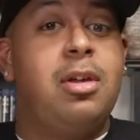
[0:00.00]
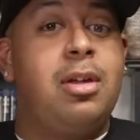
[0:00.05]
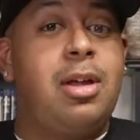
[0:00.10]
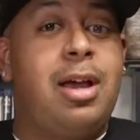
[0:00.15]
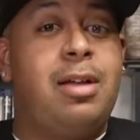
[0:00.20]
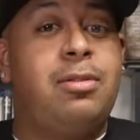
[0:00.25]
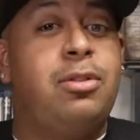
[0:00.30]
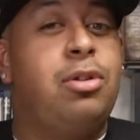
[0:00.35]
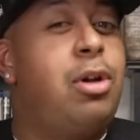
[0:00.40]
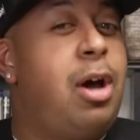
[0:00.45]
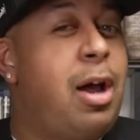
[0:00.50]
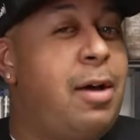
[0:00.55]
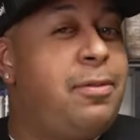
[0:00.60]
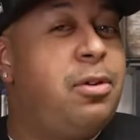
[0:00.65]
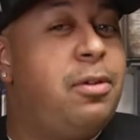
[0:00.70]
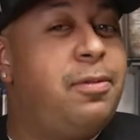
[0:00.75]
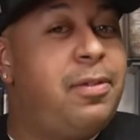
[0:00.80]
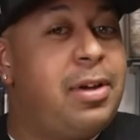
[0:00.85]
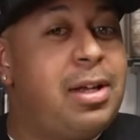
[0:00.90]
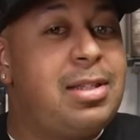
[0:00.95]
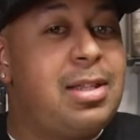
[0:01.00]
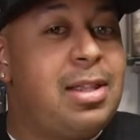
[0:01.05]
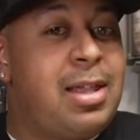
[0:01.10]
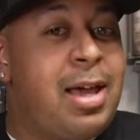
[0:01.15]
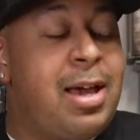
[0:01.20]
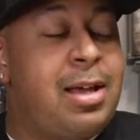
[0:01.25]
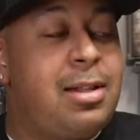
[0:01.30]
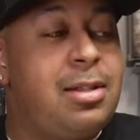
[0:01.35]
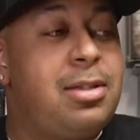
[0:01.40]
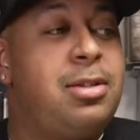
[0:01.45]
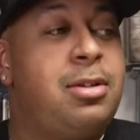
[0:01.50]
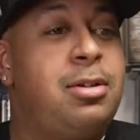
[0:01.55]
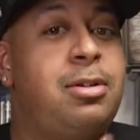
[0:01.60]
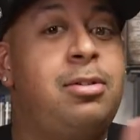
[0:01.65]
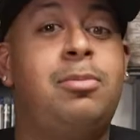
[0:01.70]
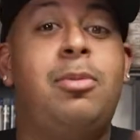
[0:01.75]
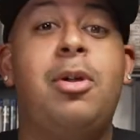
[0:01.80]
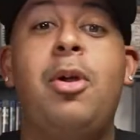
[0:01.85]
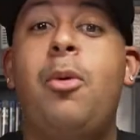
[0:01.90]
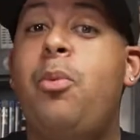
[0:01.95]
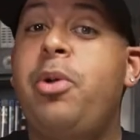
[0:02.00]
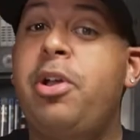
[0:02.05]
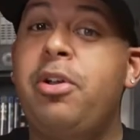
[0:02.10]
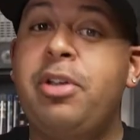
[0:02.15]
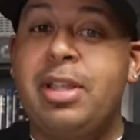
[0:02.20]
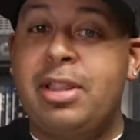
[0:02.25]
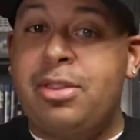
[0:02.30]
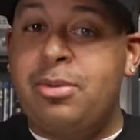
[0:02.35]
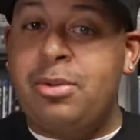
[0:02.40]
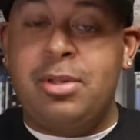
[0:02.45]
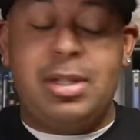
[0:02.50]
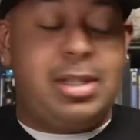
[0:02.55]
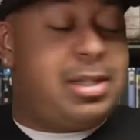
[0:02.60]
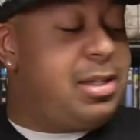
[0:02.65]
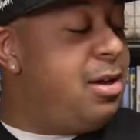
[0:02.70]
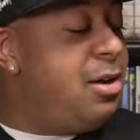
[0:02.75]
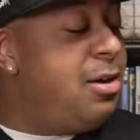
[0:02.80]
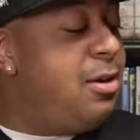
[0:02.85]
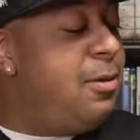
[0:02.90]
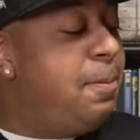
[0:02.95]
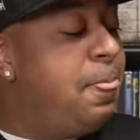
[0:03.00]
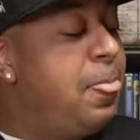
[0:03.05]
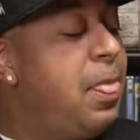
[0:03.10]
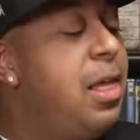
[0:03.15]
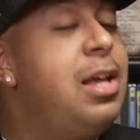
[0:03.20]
have little after effects of that, so we're gonna get through this, y'all.